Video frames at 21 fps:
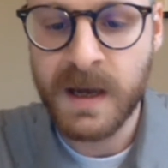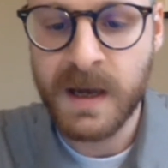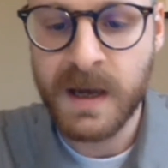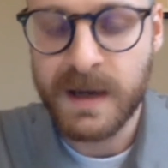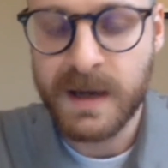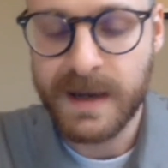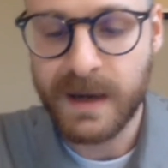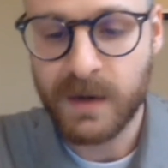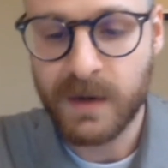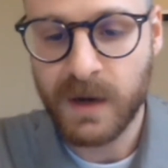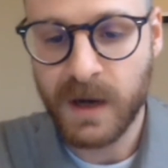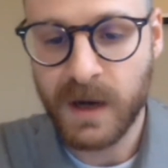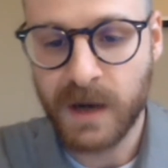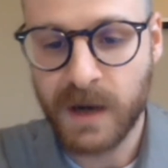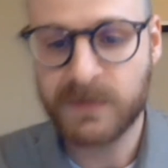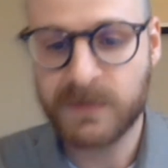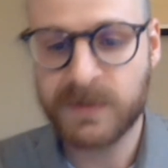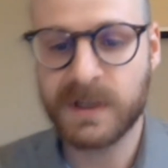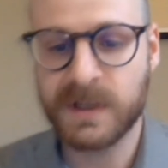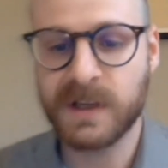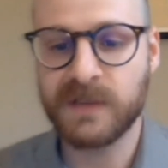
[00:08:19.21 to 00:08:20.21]
now
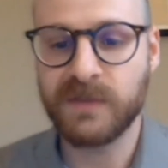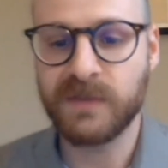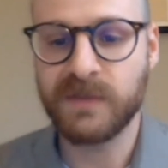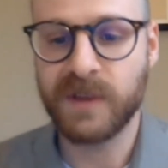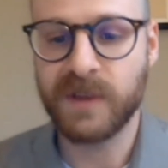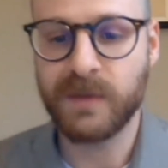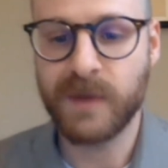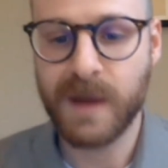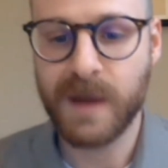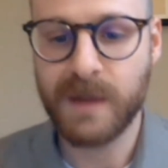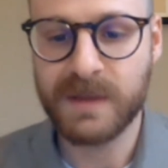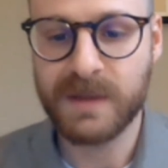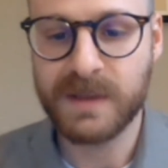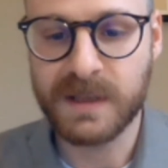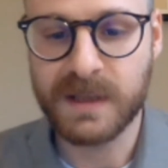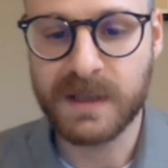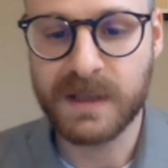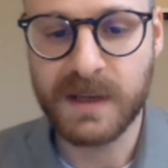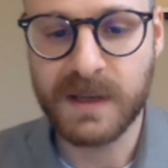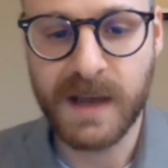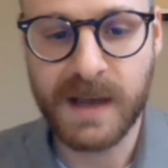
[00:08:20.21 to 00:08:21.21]
comes to confront
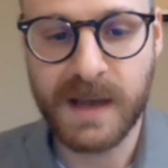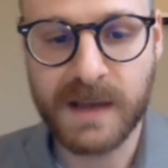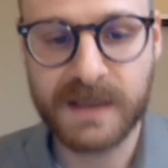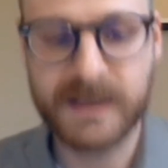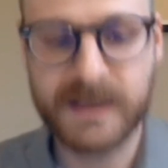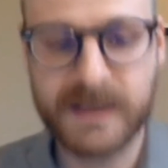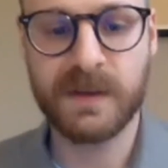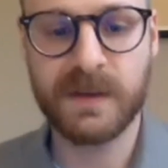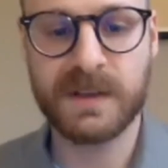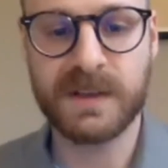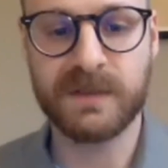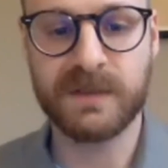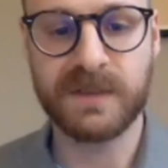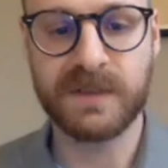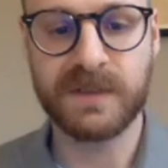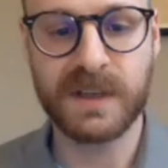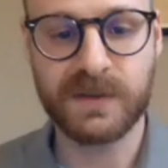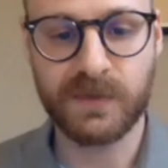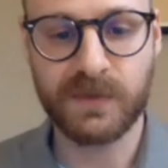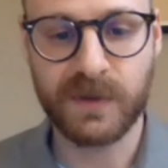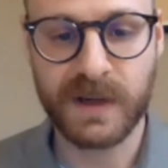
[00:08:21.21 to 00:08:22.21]
Robinson as a series of
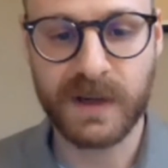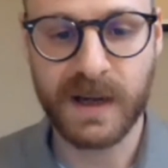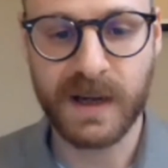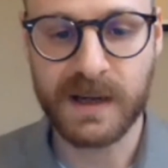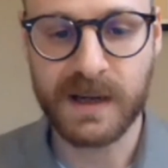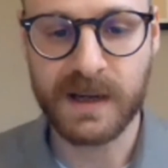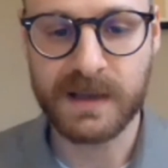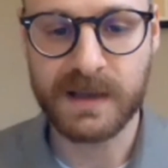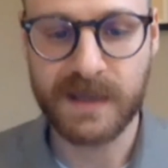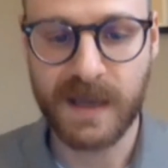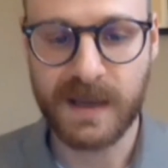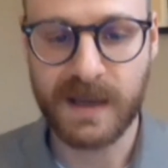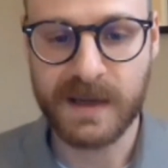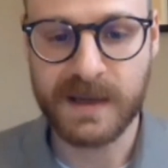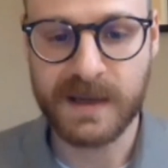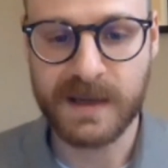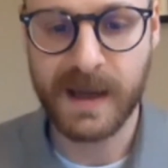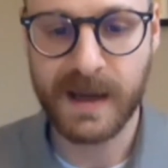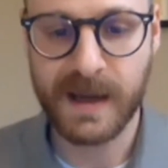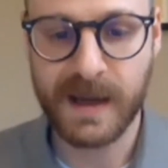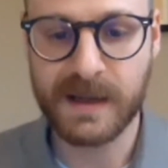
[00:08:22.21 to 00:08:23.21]
disorganized and
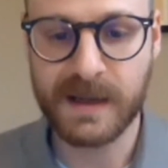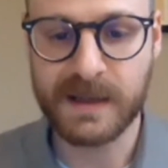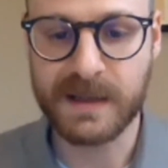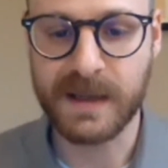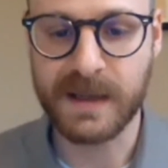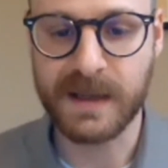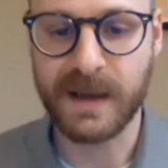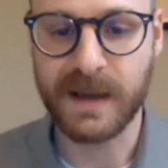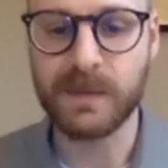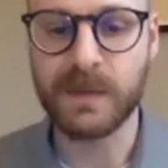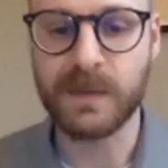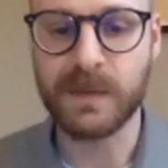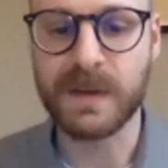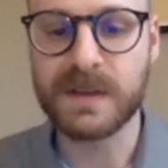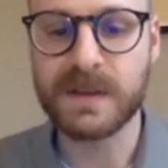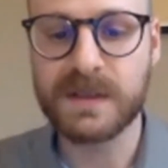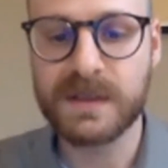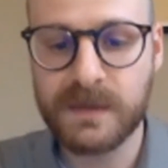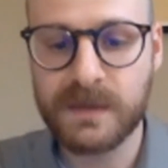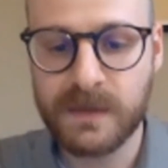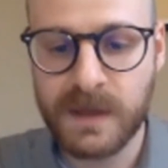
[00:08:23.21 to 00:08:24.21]
antagonistic
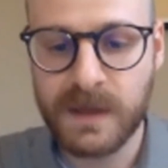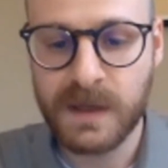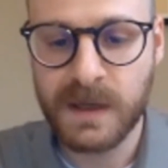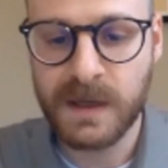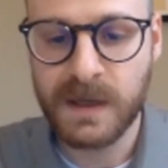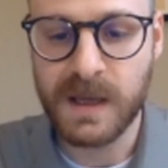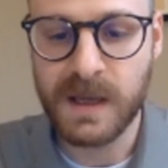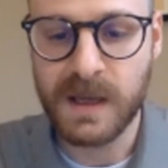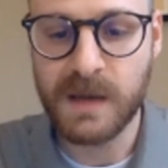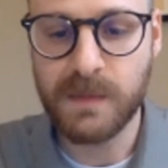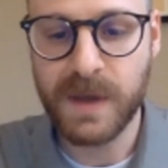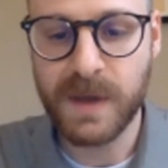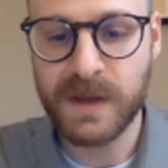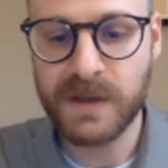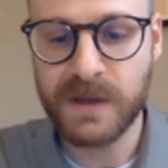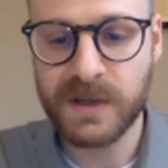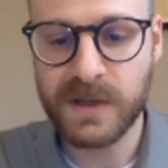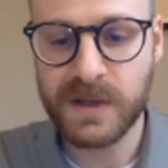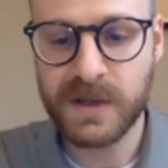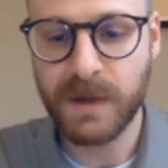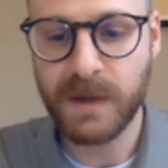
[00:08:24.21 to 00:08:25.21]
elements,
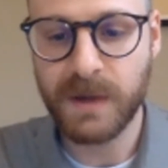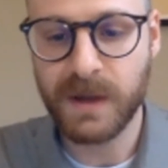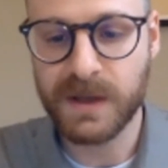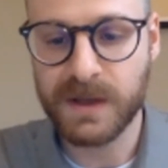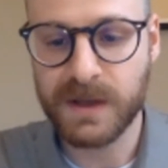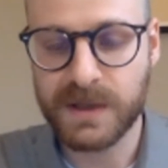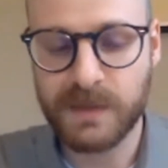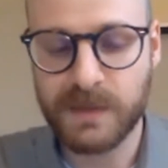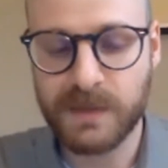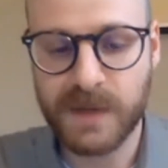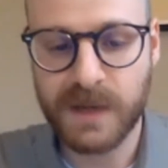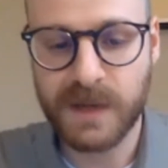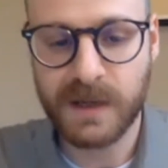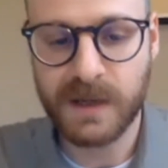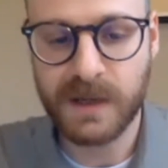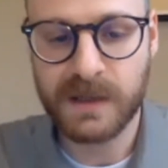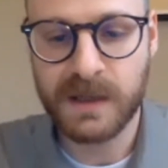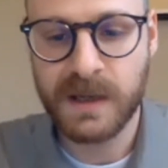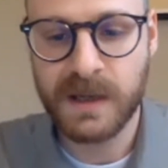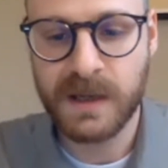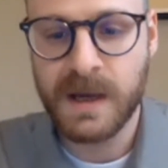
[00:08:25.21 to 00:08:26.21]
impinging upon the
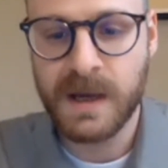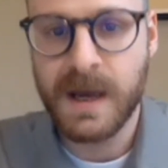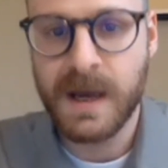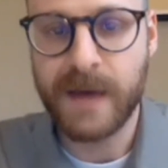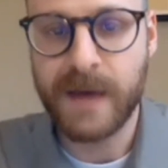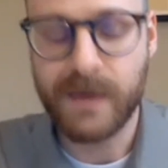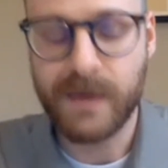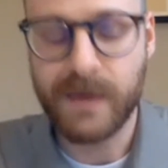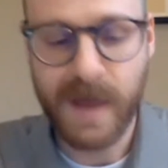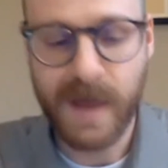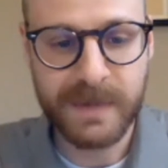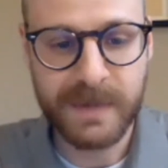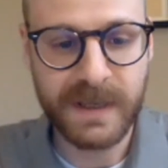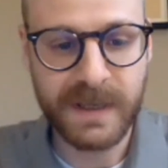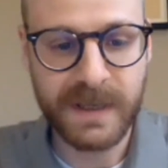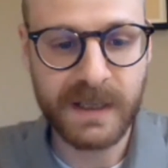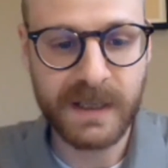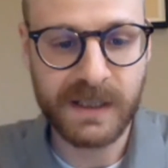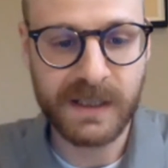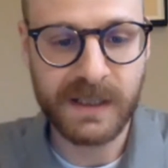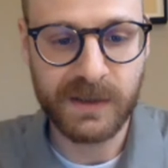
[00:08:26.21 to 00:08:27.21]
subject and
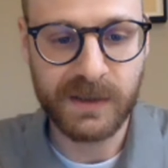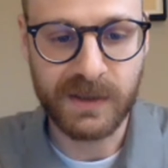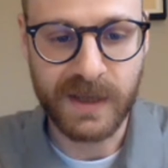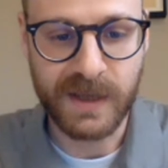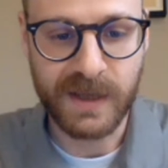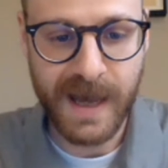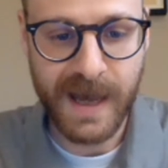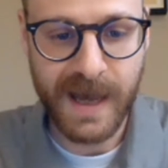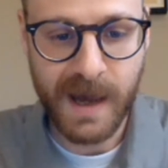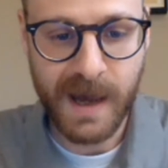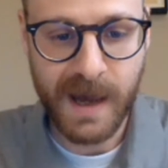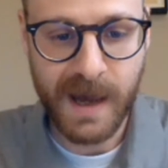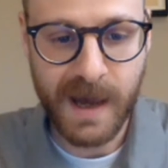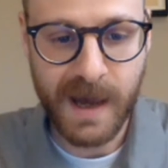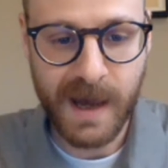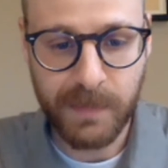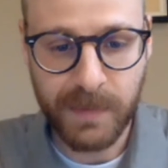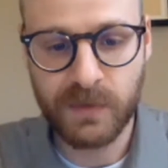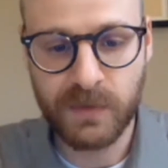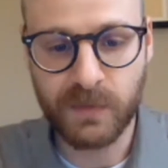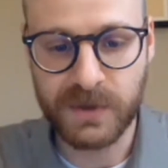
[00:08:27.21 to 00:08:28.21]
rapidly clearing the gap,
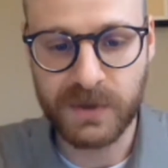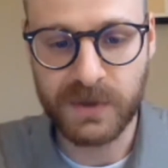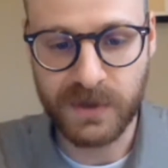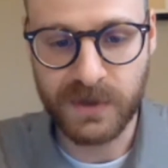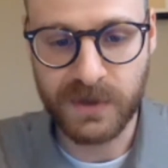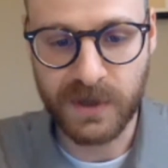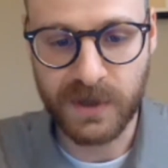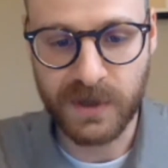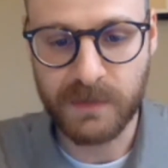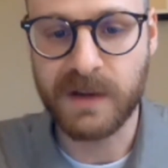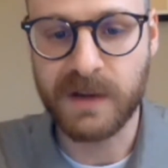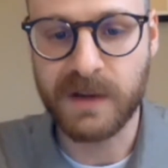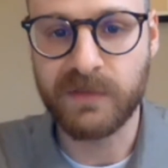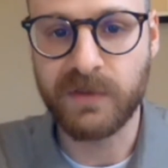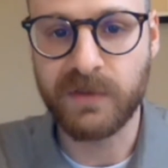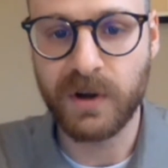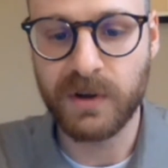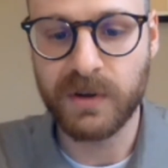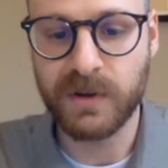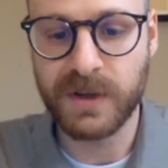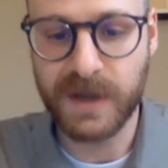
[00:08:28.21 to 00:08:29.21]
which Sartre might have
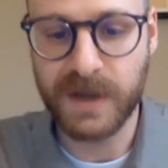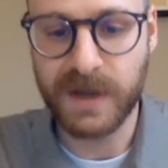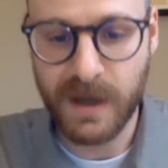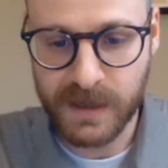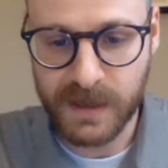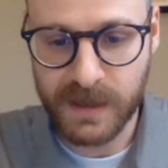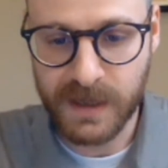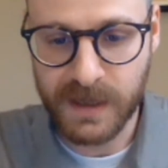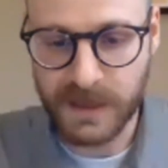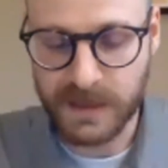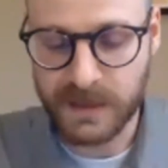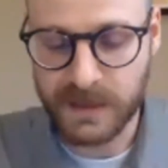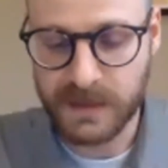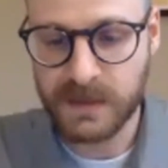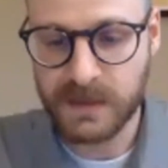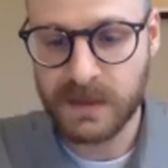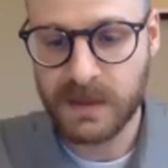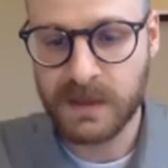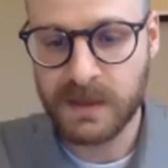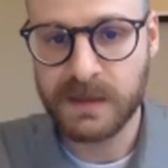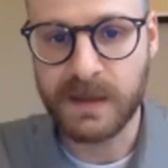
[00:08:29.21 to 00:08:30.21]
called the nothingness,
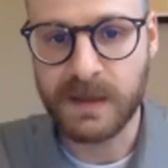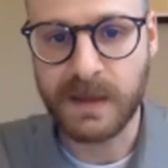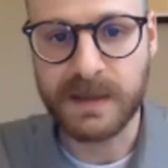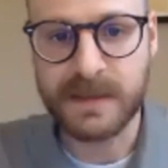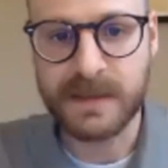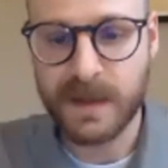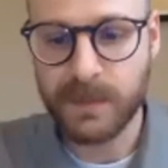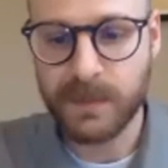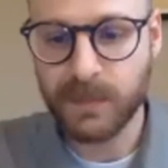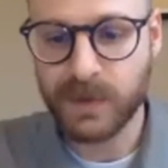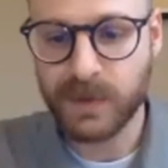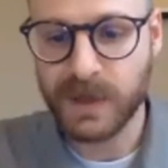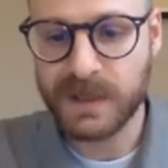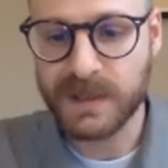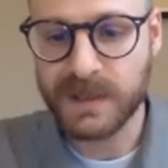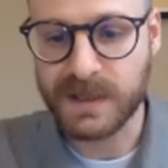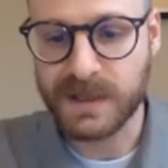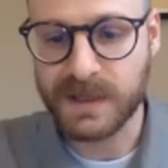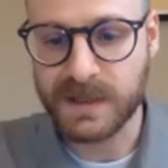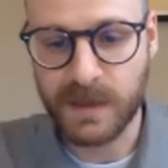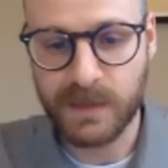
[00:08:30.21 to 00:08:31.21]
that separates
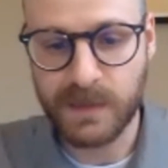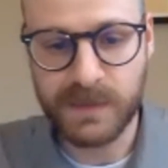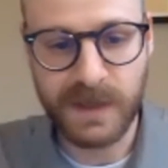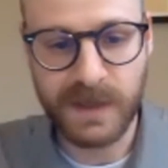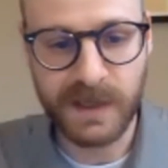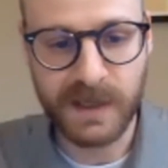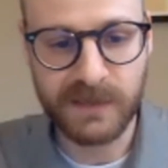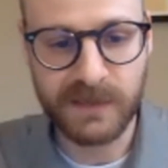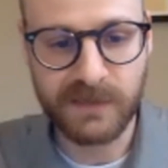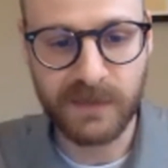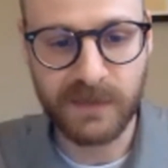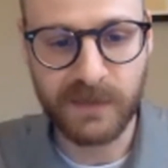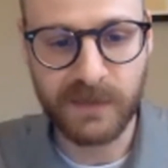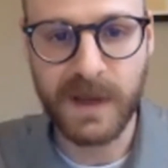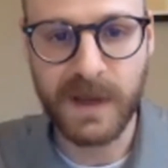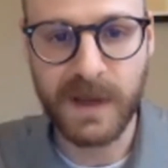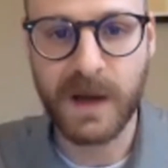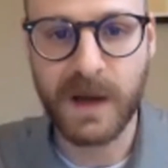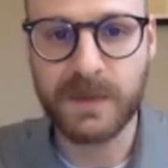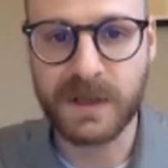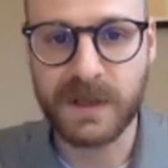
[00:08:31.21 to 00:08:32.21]
the subject from the
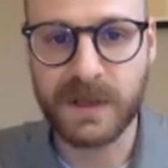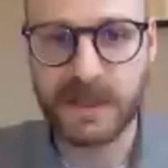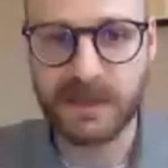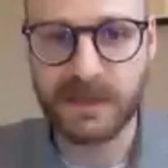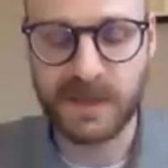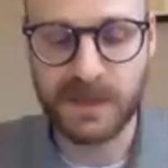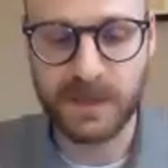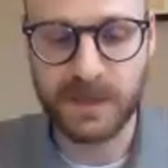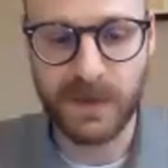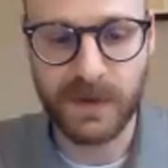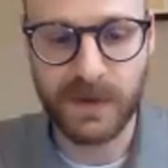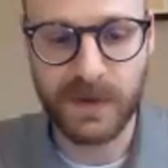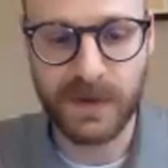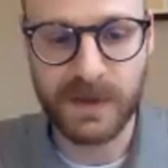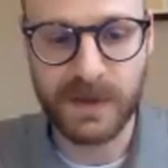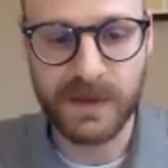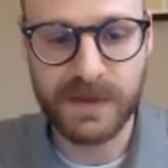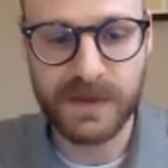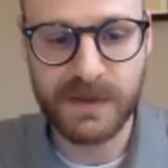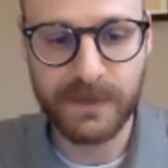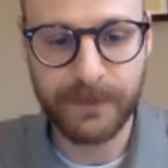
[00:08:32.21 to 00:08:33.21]
objects of
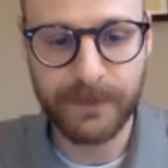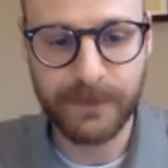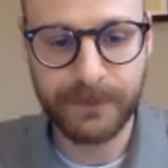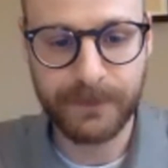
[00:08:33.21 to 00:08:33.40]
experience.